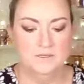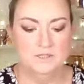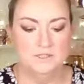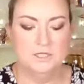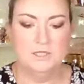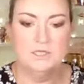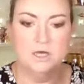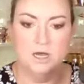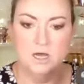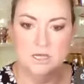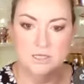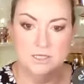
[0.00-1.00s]
jelly
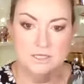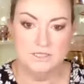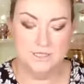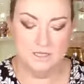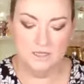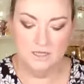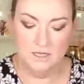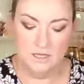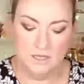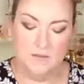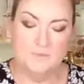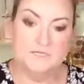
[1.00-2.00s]
highlighter.
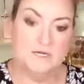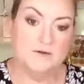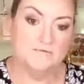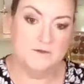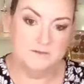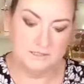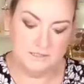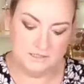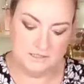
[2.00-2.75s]
I'm terrified this